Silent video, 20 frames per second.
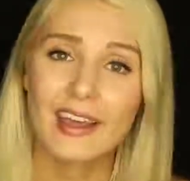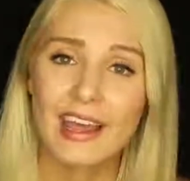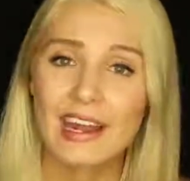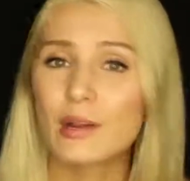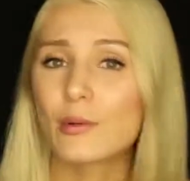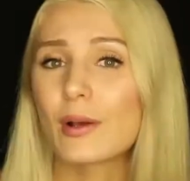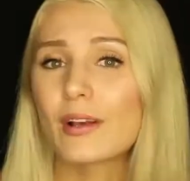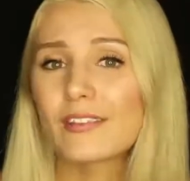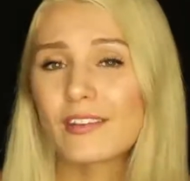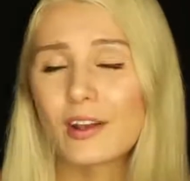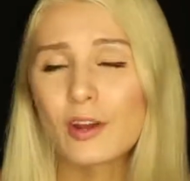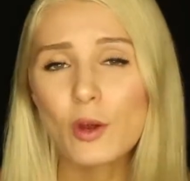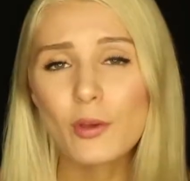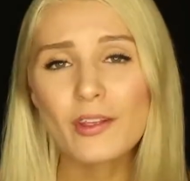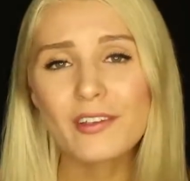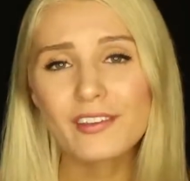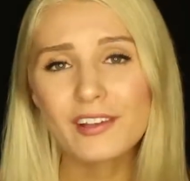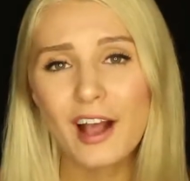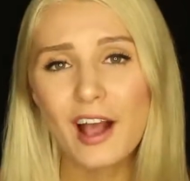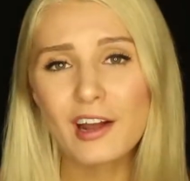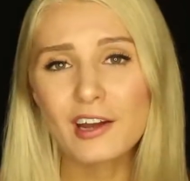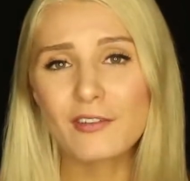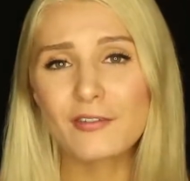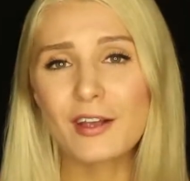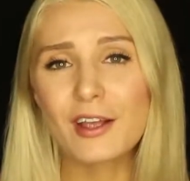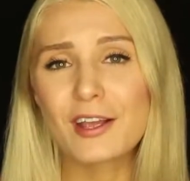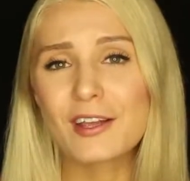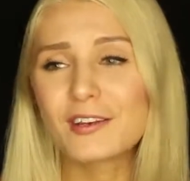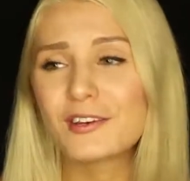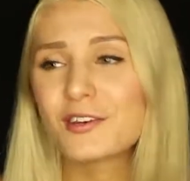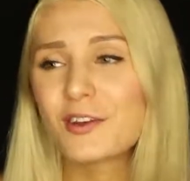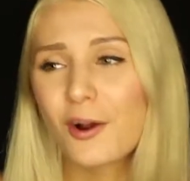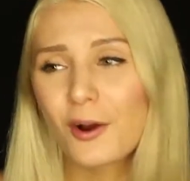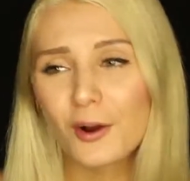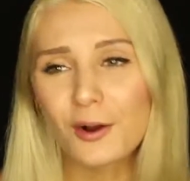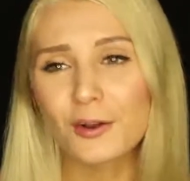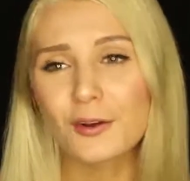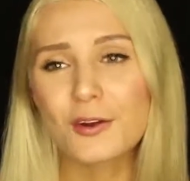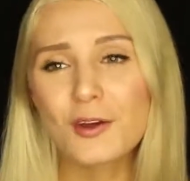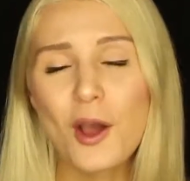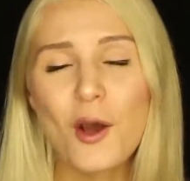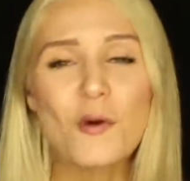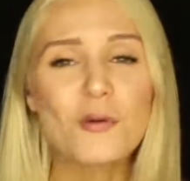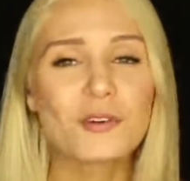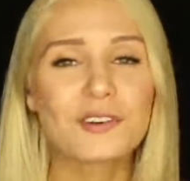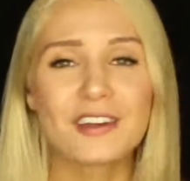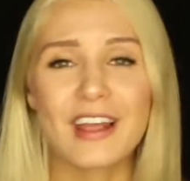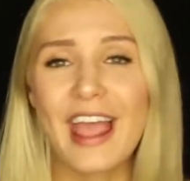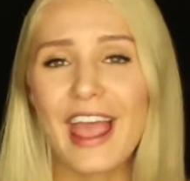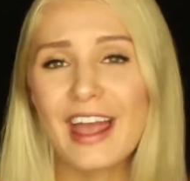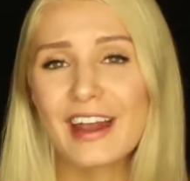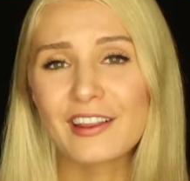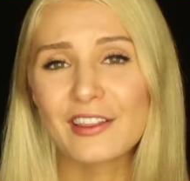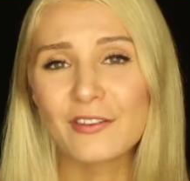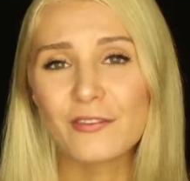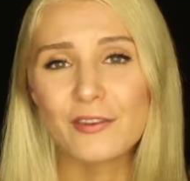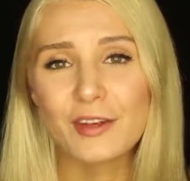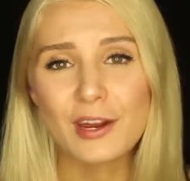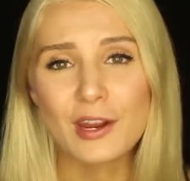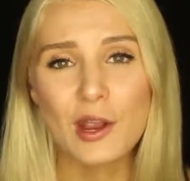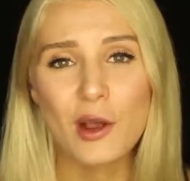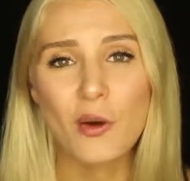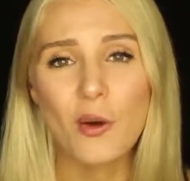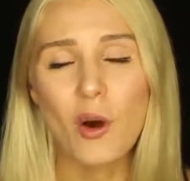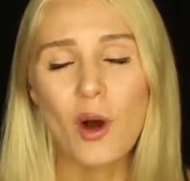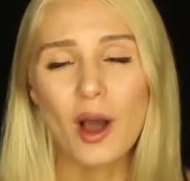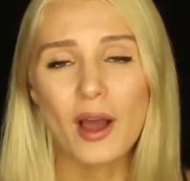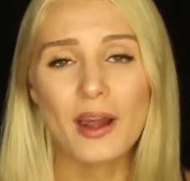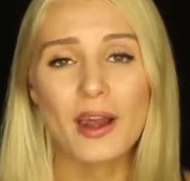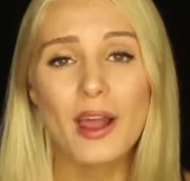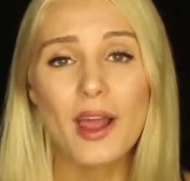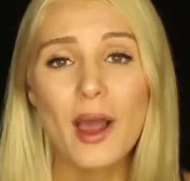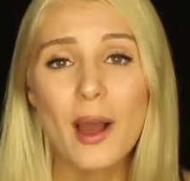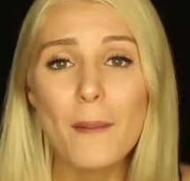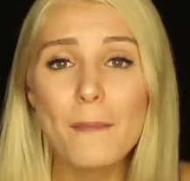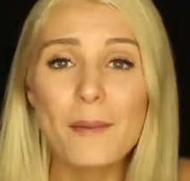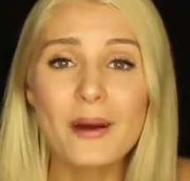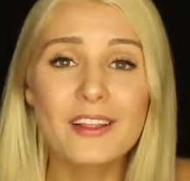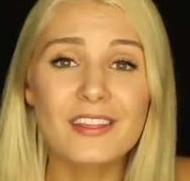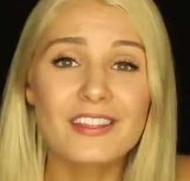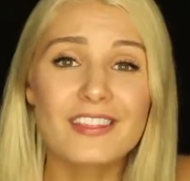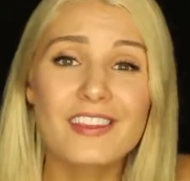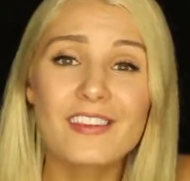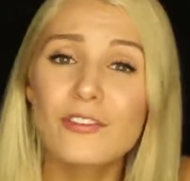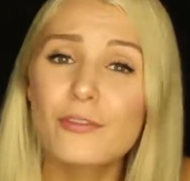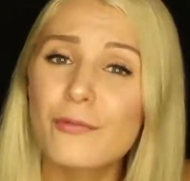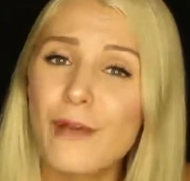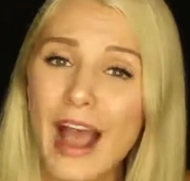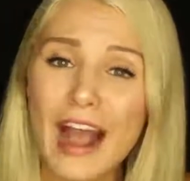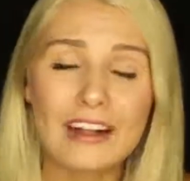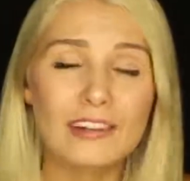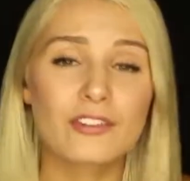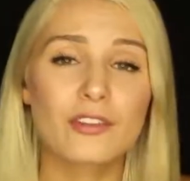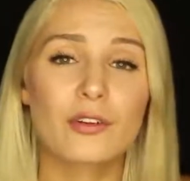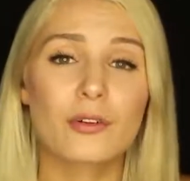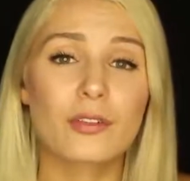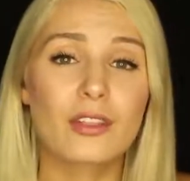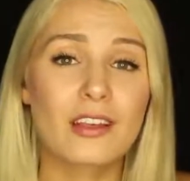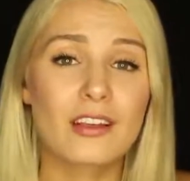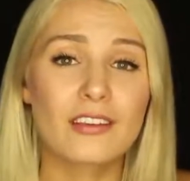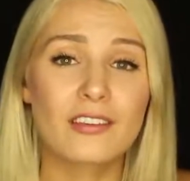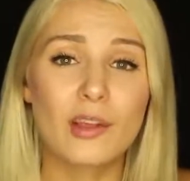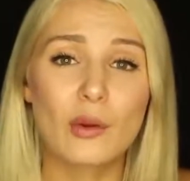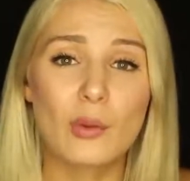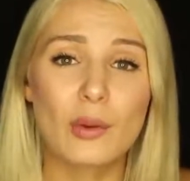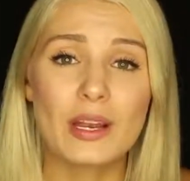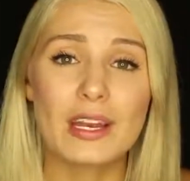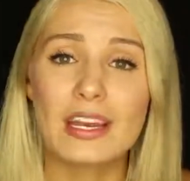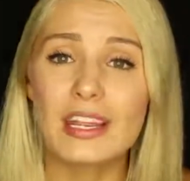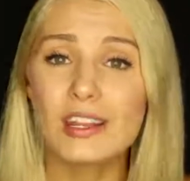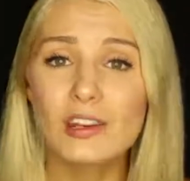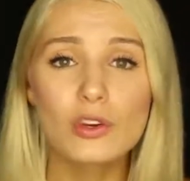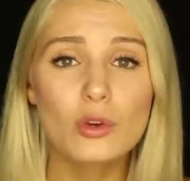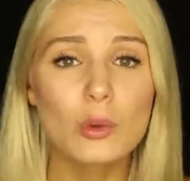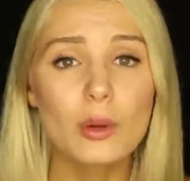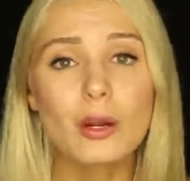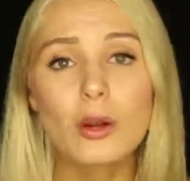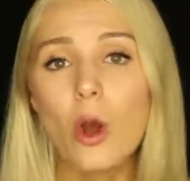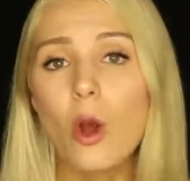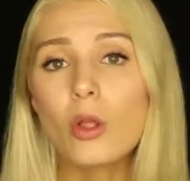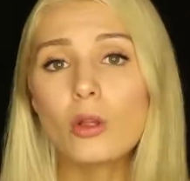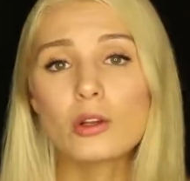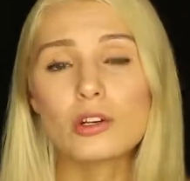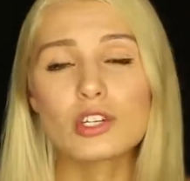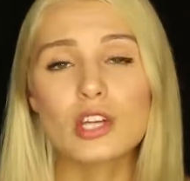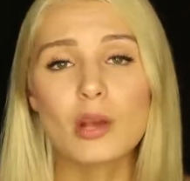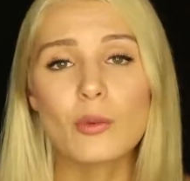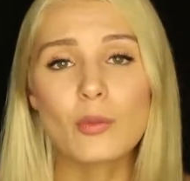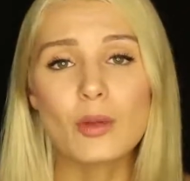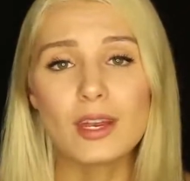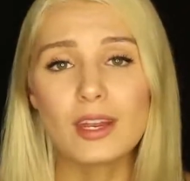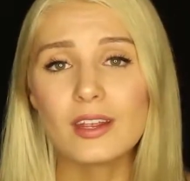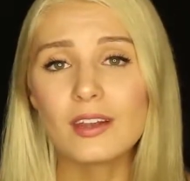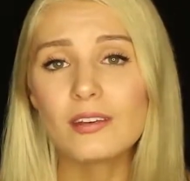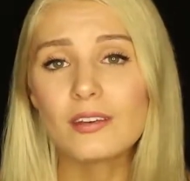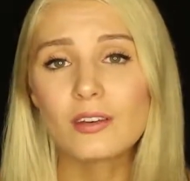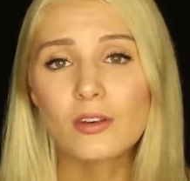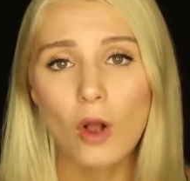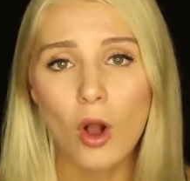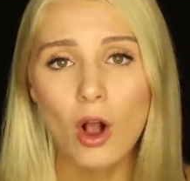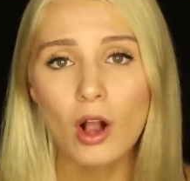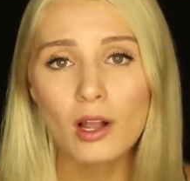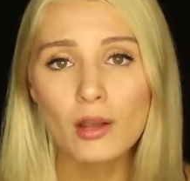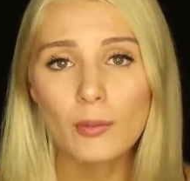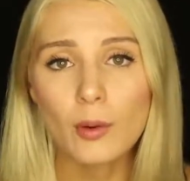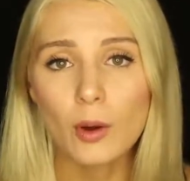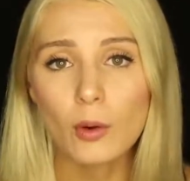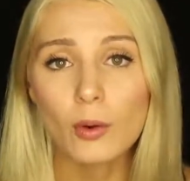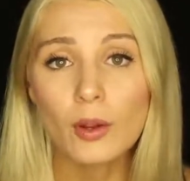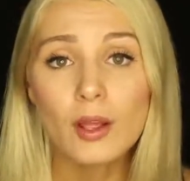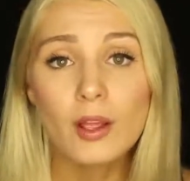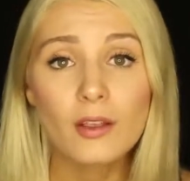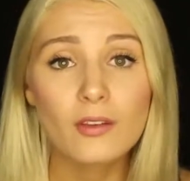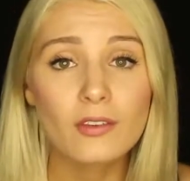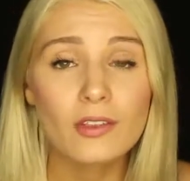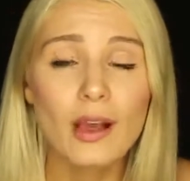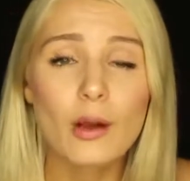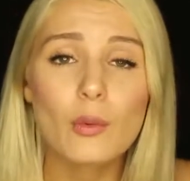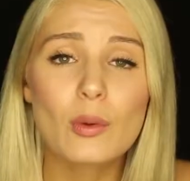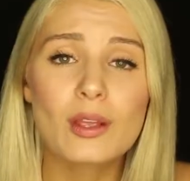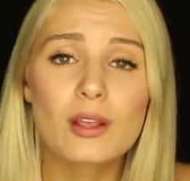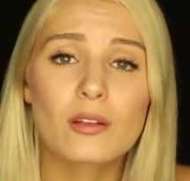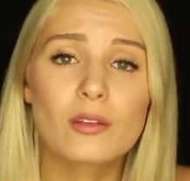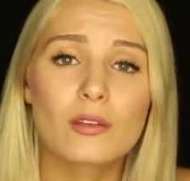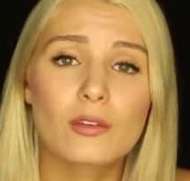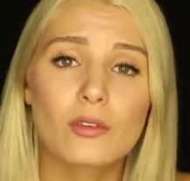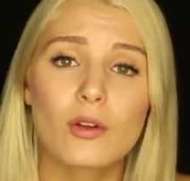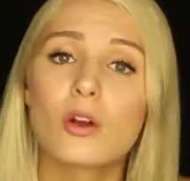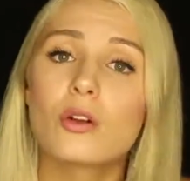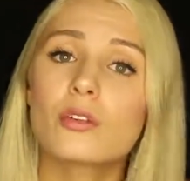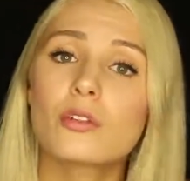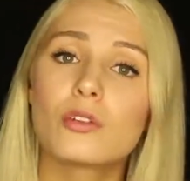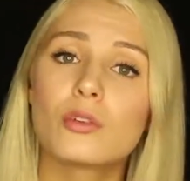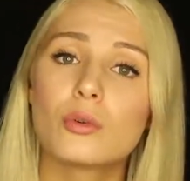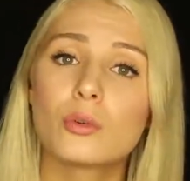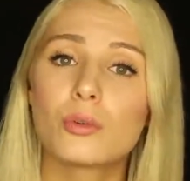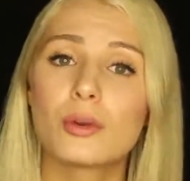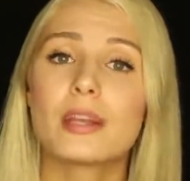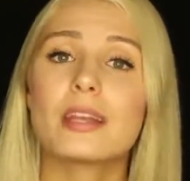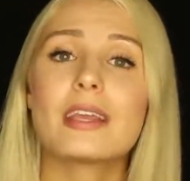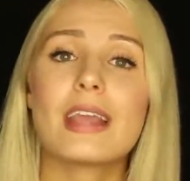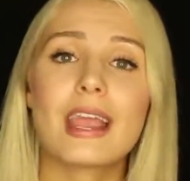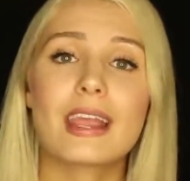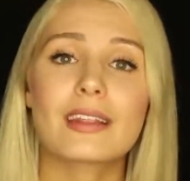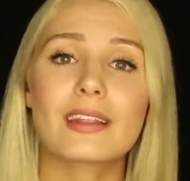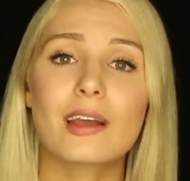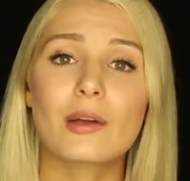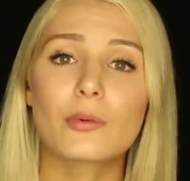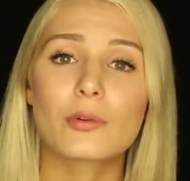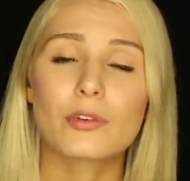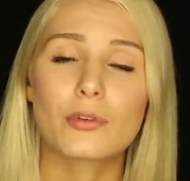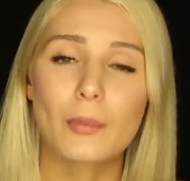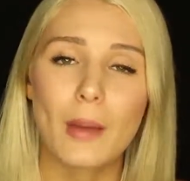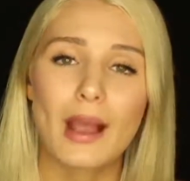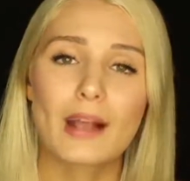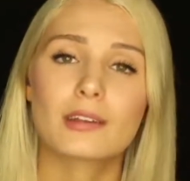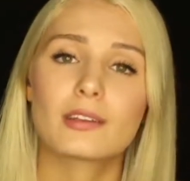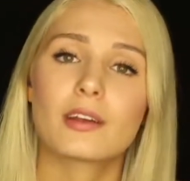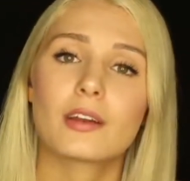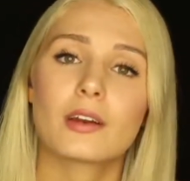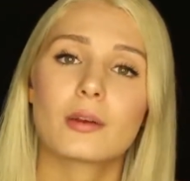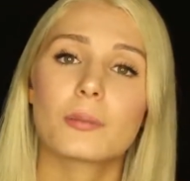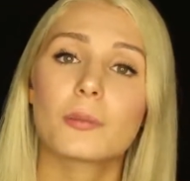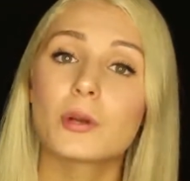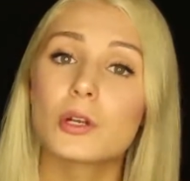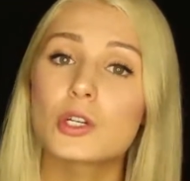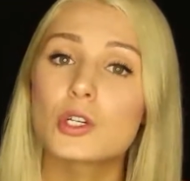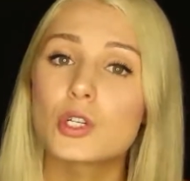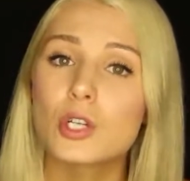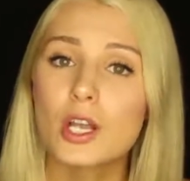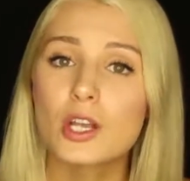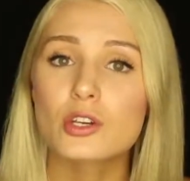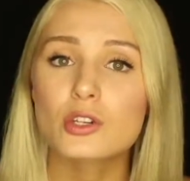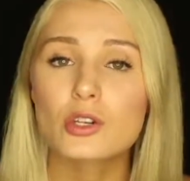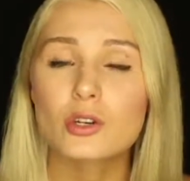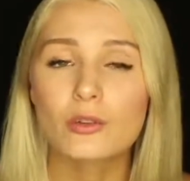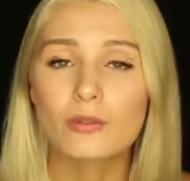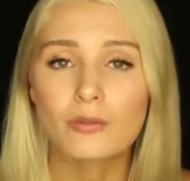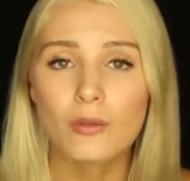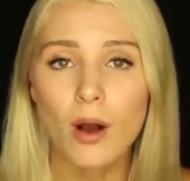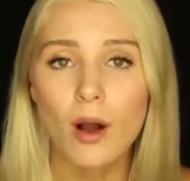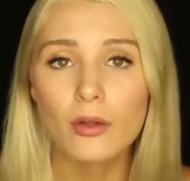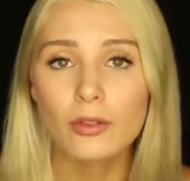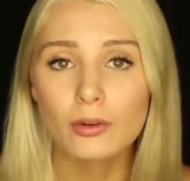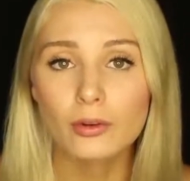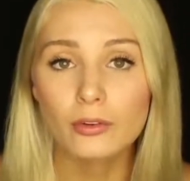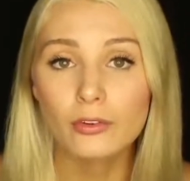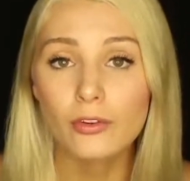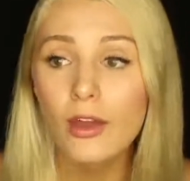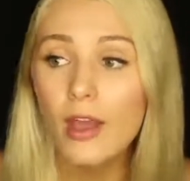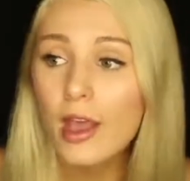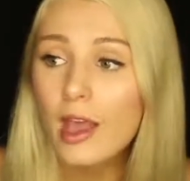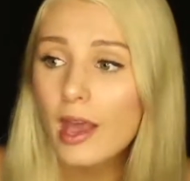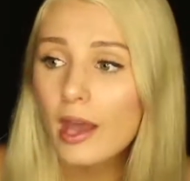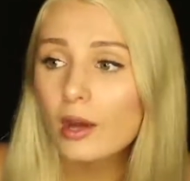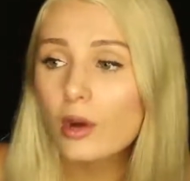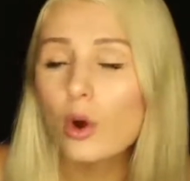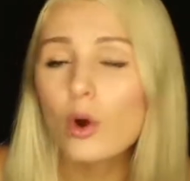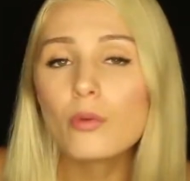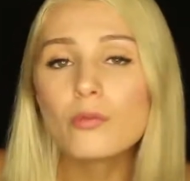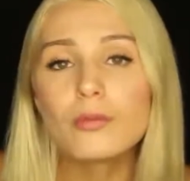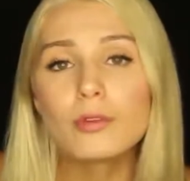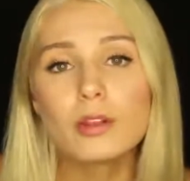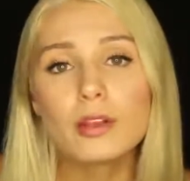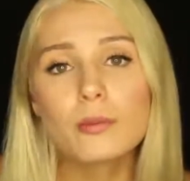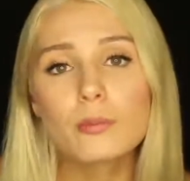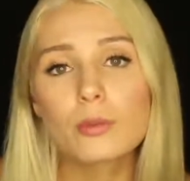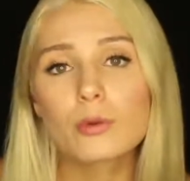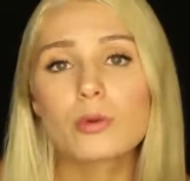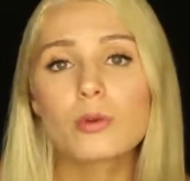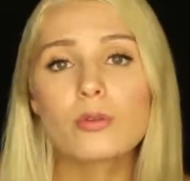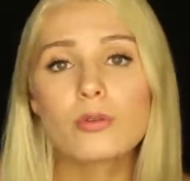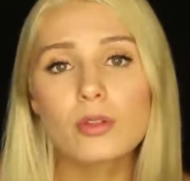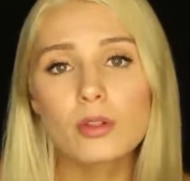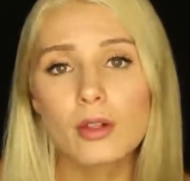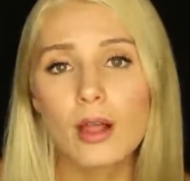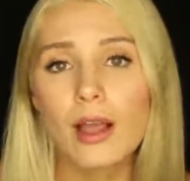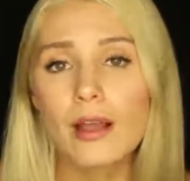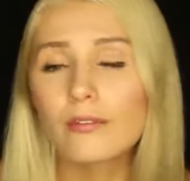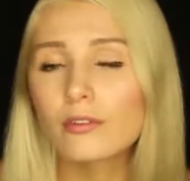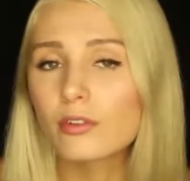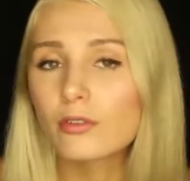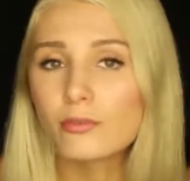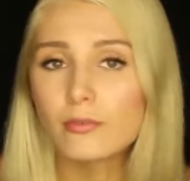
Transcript: Anyways, I know that's kind of a dark note to end the video on, but these facts are things that we need to acknowledge and we need to talk about so that we can start to regain that respect and appreciation of fathers and hopefully improve the lives